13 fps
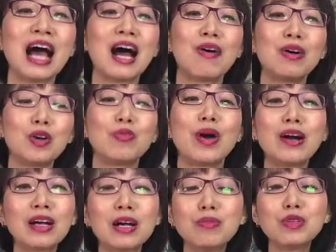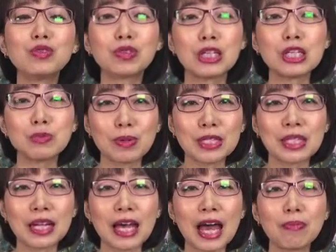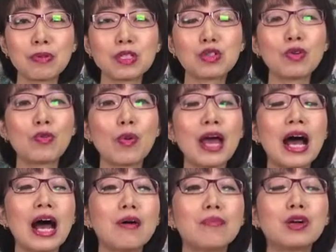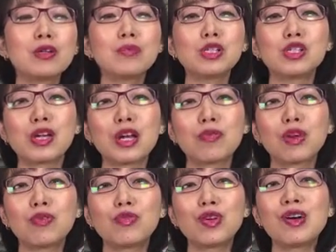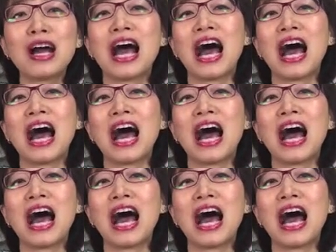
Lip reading: I want to welcome you to this particular episode where I'm going to be sharing with you